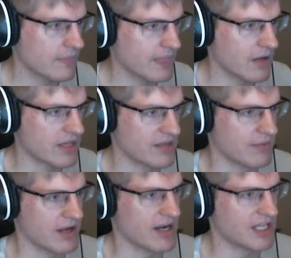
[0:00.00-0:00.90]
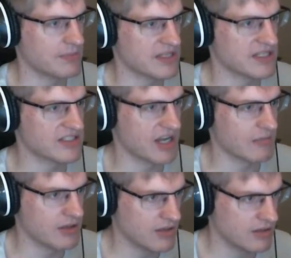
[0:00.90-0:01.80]
Okay, there we go. I got the piece this time.
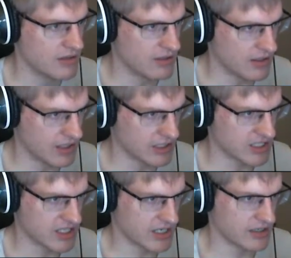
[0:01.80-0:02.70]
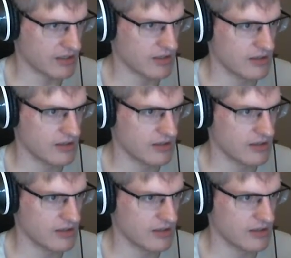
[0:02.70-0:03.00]
I just gotta...